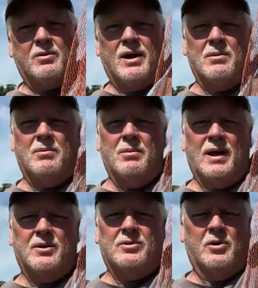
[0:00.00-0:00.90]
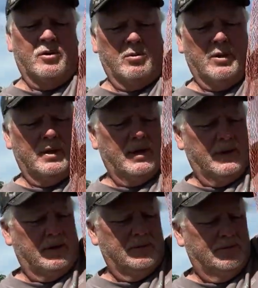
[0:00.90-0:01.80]
grab about a third of the way
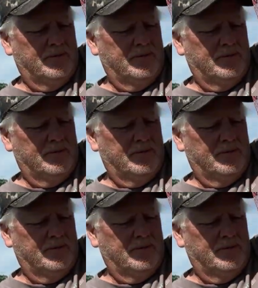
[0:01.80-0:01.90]
down